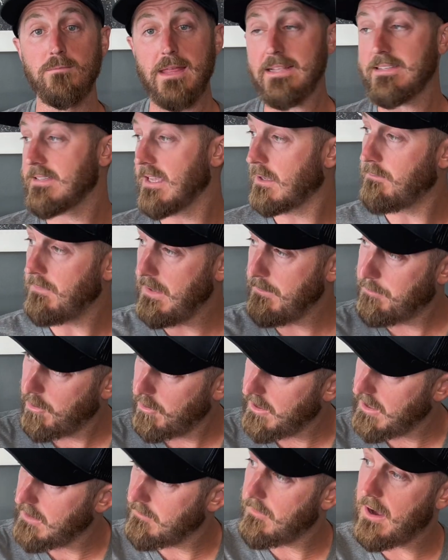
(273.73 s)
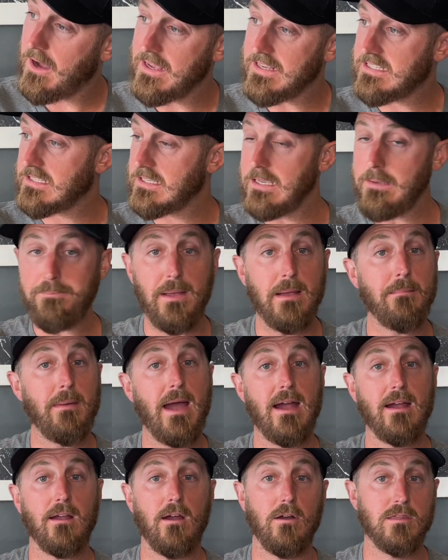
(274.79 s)
that's like me putting my sleeping
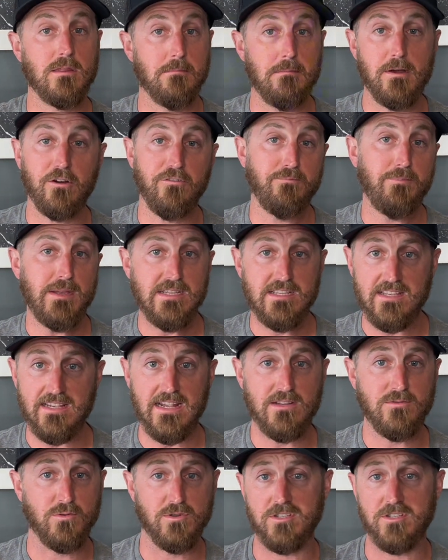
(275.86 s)
bag in the middle of PCH,